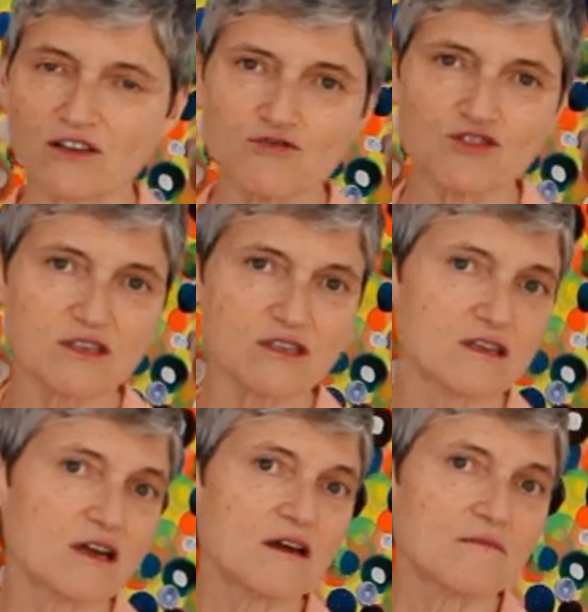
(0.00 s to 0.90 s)
Are you
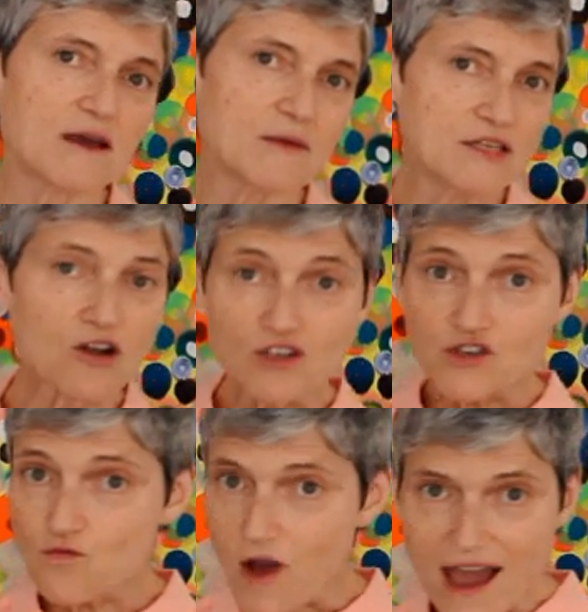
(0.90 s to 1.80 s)
just maybe
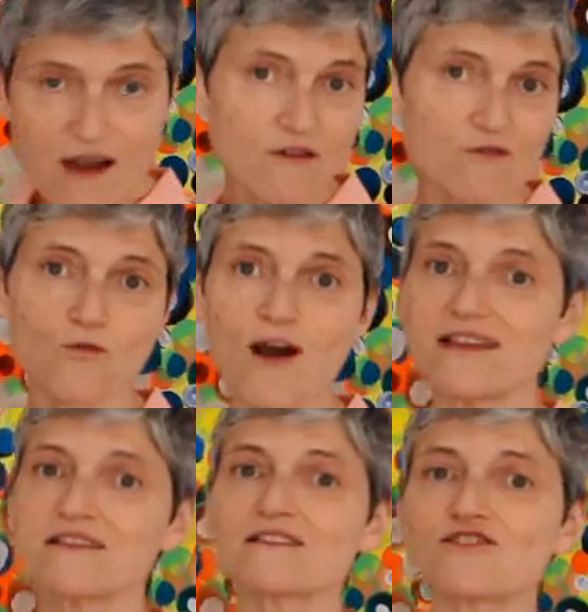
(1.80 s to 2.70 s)
not aware of
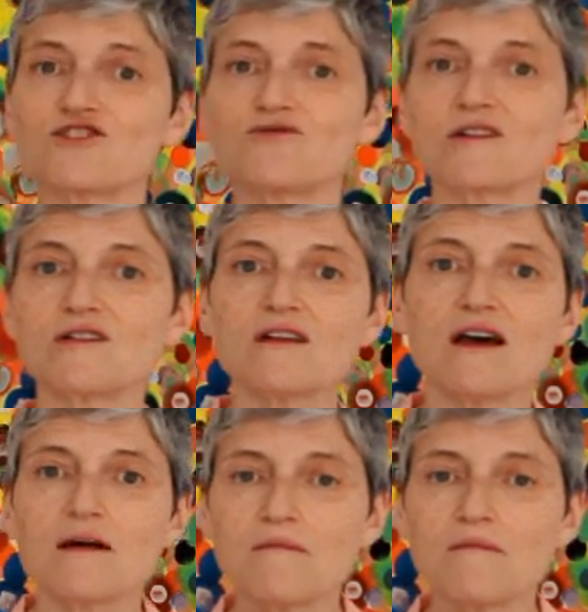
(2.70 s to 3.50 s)
ways that you can